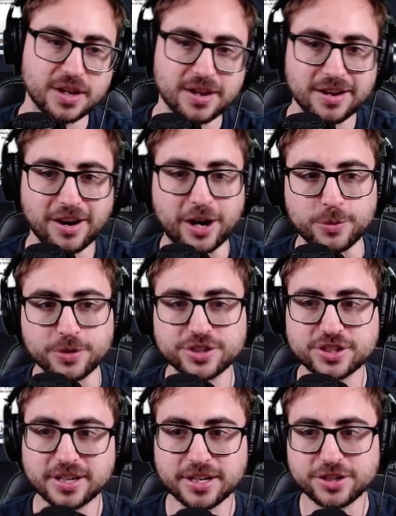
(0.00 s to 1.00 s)
All right, we're just
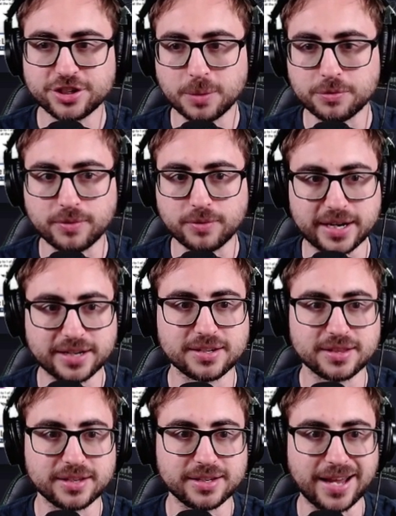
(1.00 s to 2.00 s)
going to jump right into
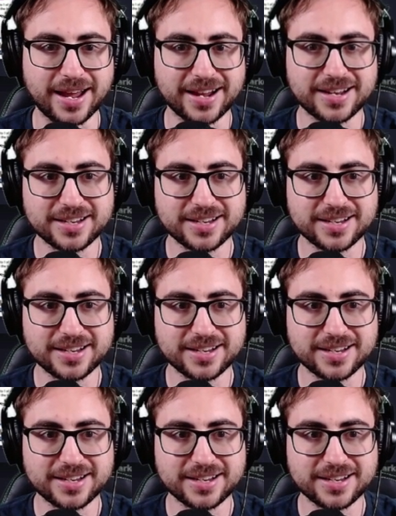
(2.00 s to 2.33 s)
the deck.